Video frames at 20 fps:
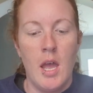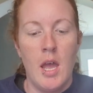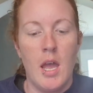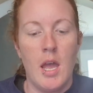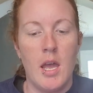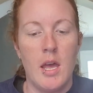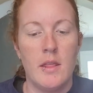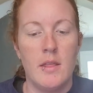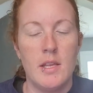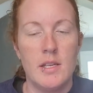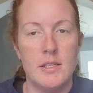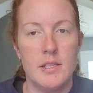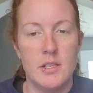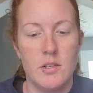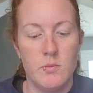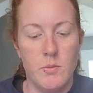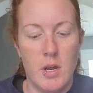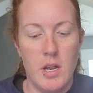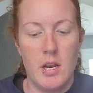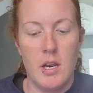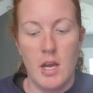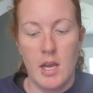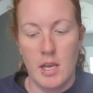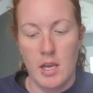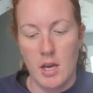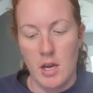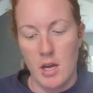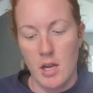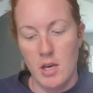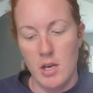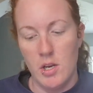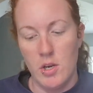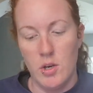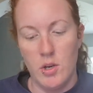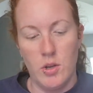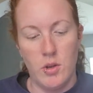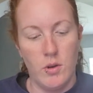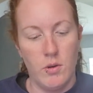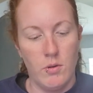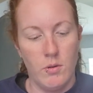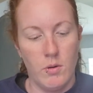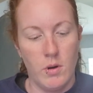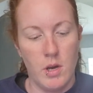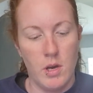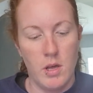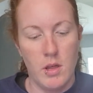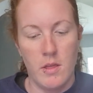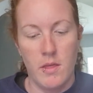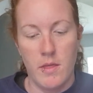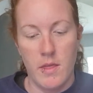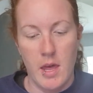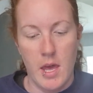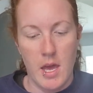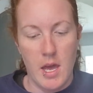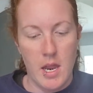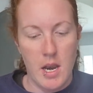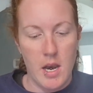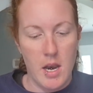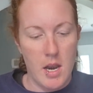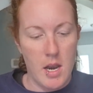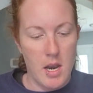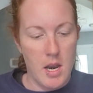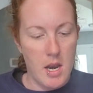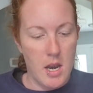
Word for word: And this is when I kind of knew that